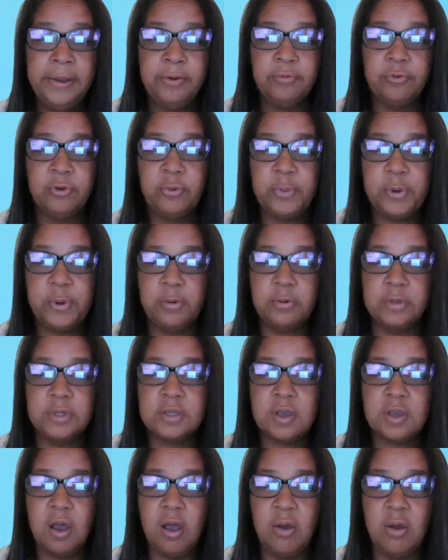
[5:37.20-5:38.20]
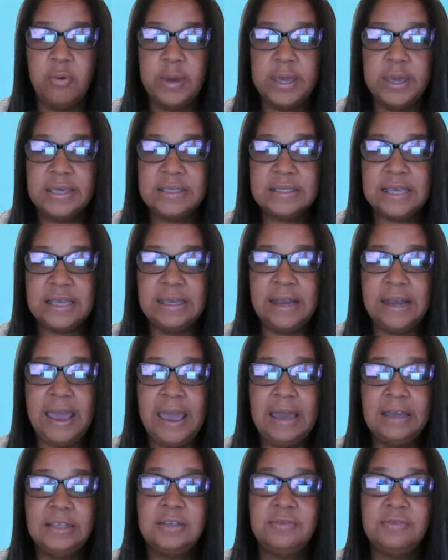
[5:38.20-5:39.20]
Rupert was always an
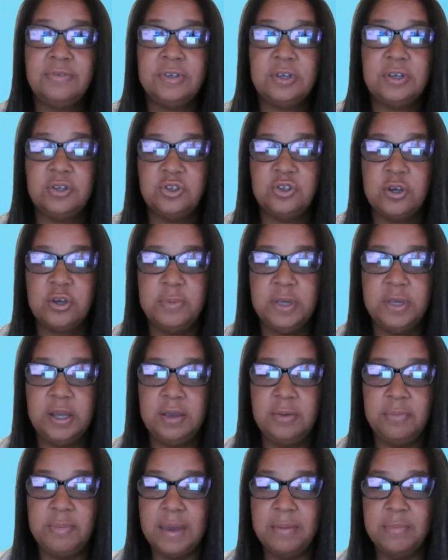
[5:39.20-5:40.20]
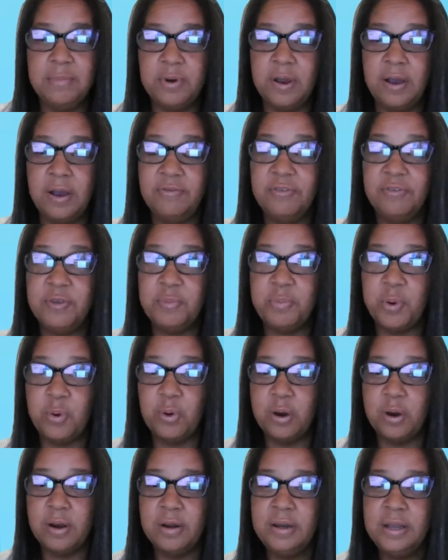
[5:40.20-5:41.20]
active and contributing member of the
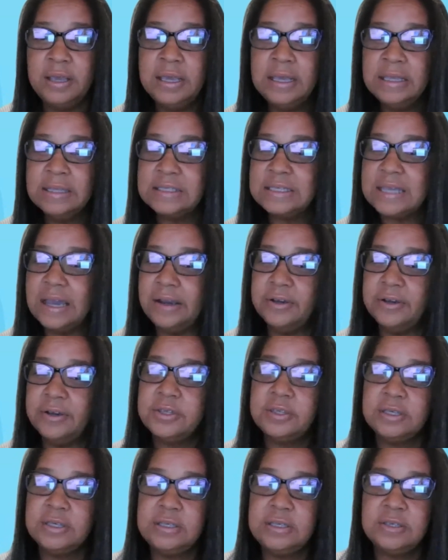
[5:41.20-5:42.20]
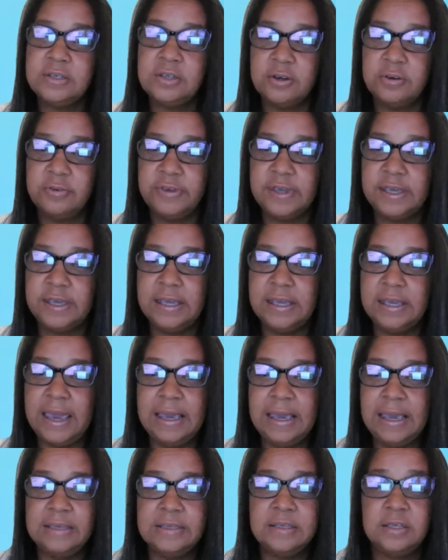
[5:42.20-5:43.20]
board, tirelessly serving
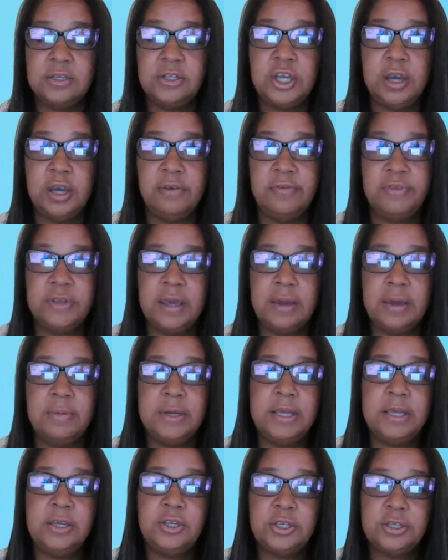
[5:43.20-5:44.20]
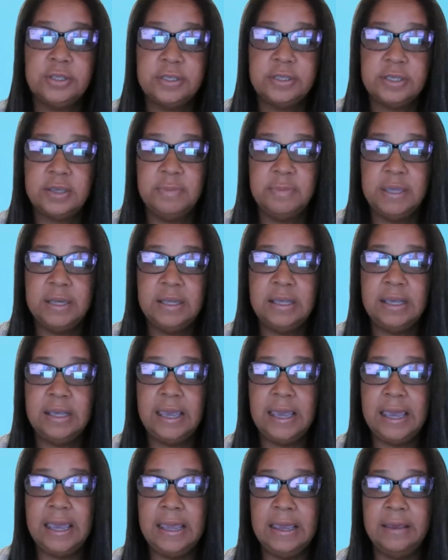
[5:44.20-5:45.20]
as the chair of the nominations
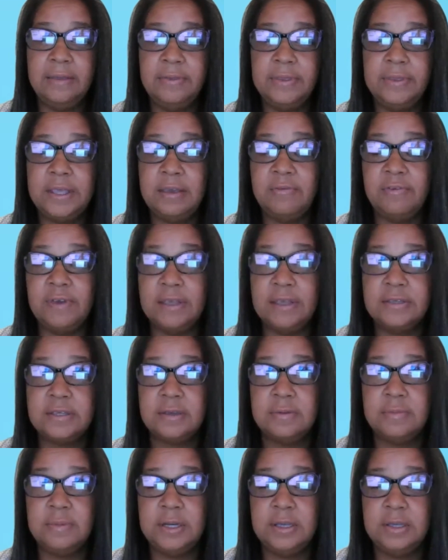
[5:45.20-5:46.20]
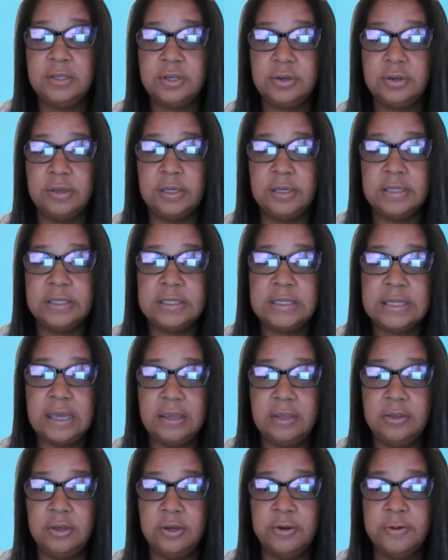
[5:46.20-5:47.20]
committee and the events committee during his
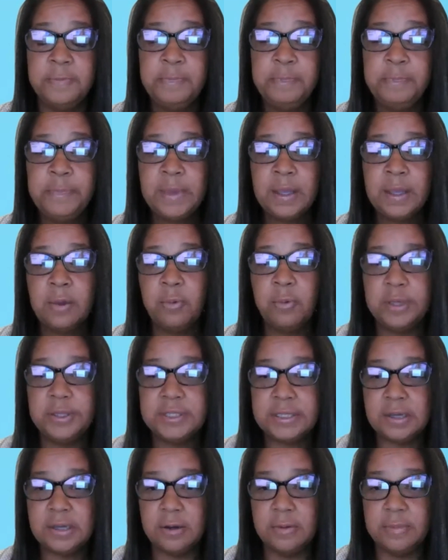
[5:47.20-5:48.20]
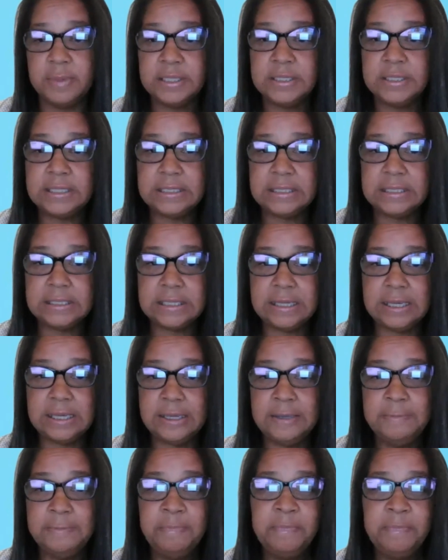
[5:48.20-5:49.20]
tenure with
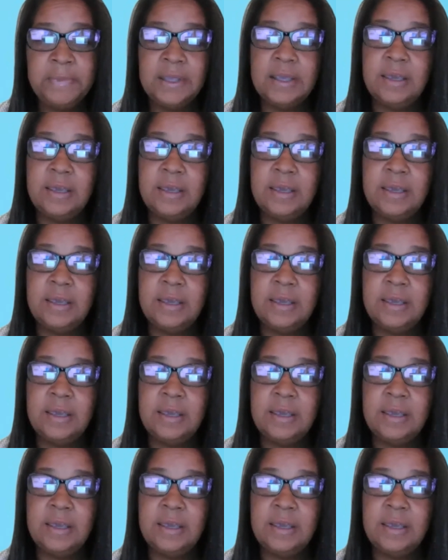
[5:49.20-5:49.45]
CRMSDC.